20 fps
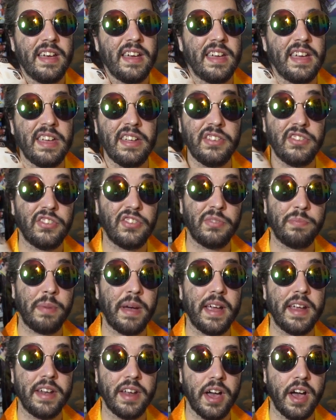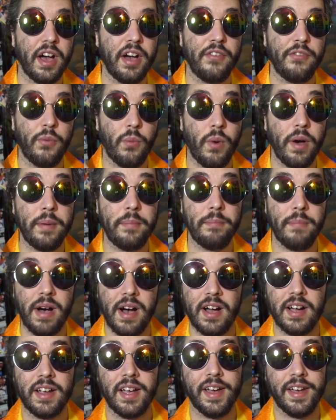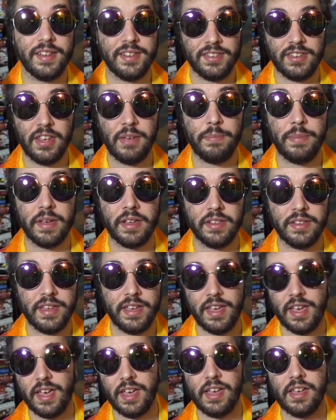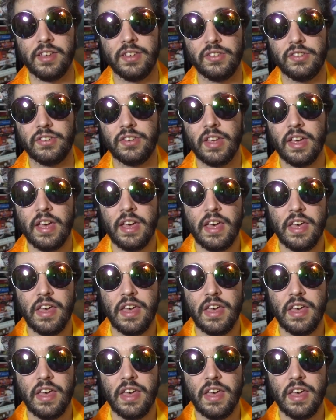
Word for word: in spite of what manga typically is.